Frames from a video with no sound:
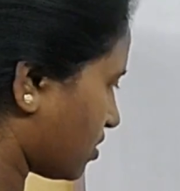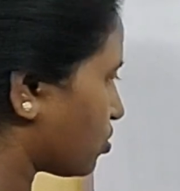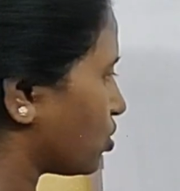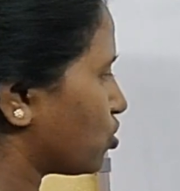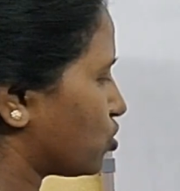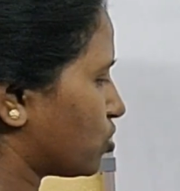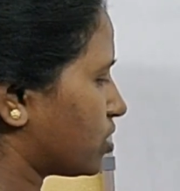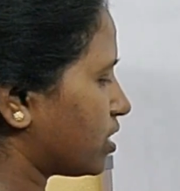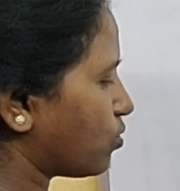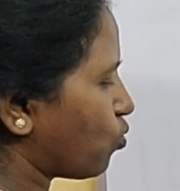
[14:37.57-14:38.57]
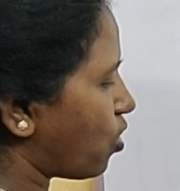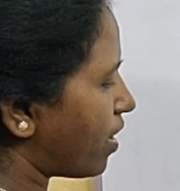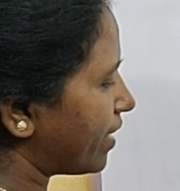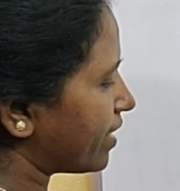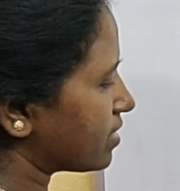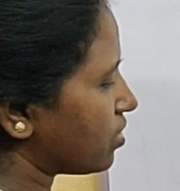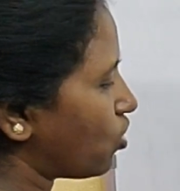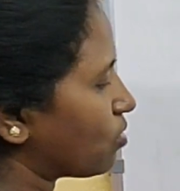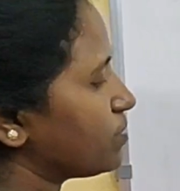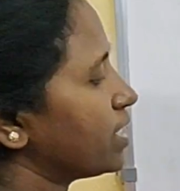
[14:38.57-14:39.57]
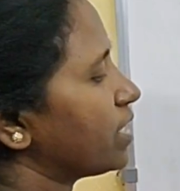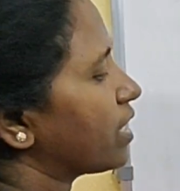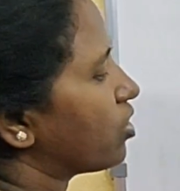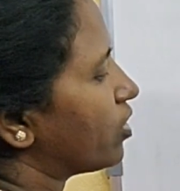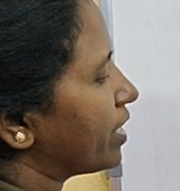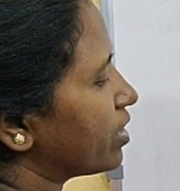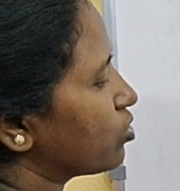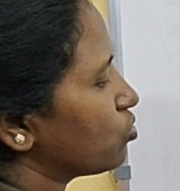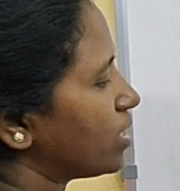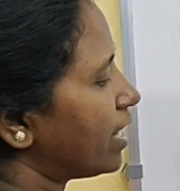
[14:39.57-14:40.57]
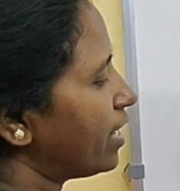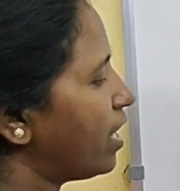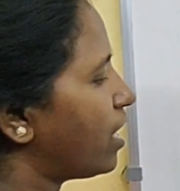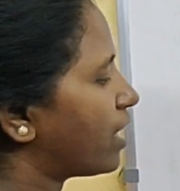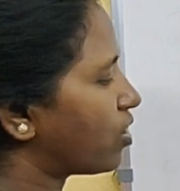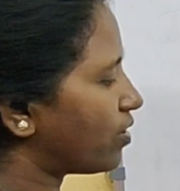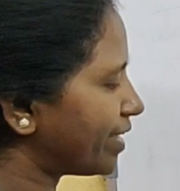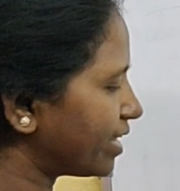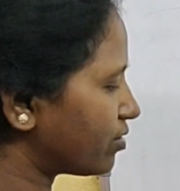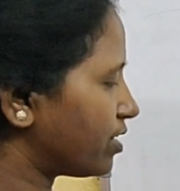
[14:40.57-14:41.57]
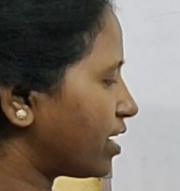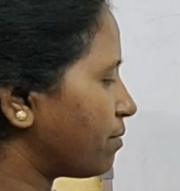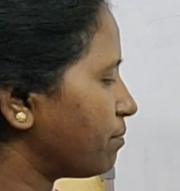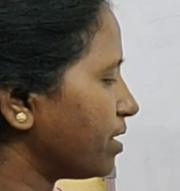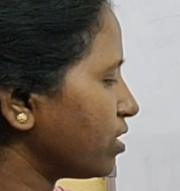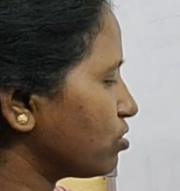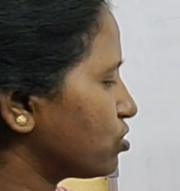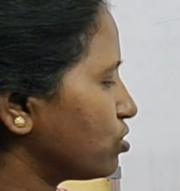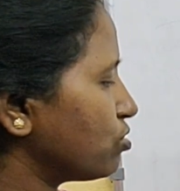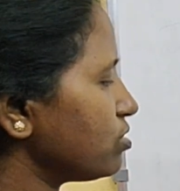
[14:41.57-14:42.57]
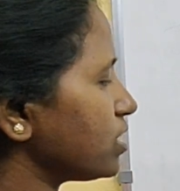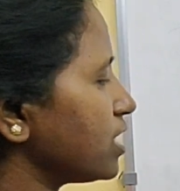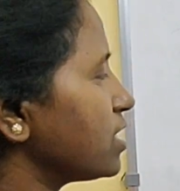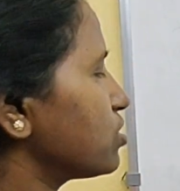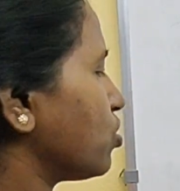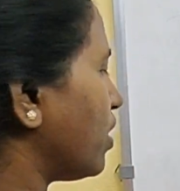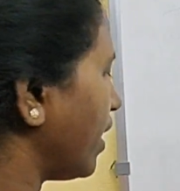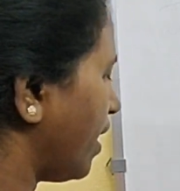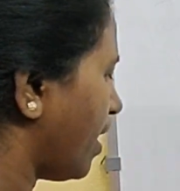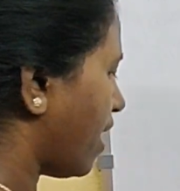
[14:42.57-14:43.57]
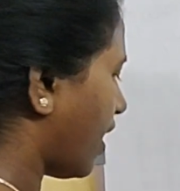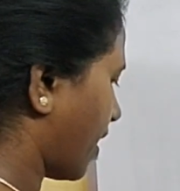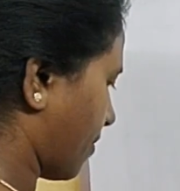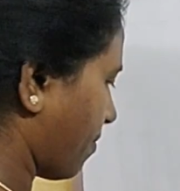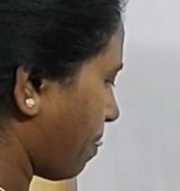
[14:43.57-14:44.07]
So you should see what is the object. According to that, according to the number, you should use is or are.